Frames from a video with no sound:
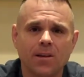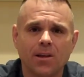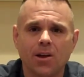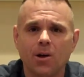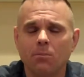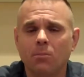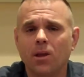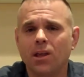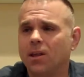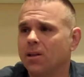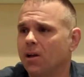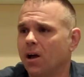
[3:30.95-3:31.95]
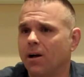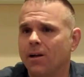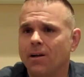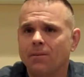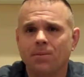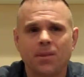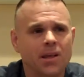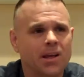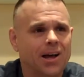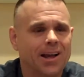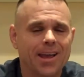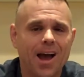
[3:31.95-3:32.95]
Could be a, a,
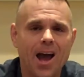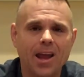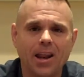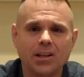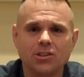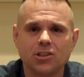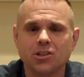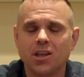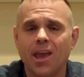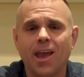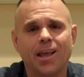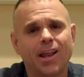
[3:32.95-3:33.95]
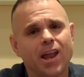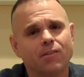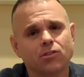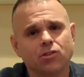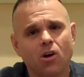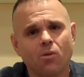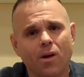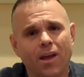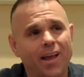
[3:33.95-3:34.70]
a guy that just can't get out of his own way.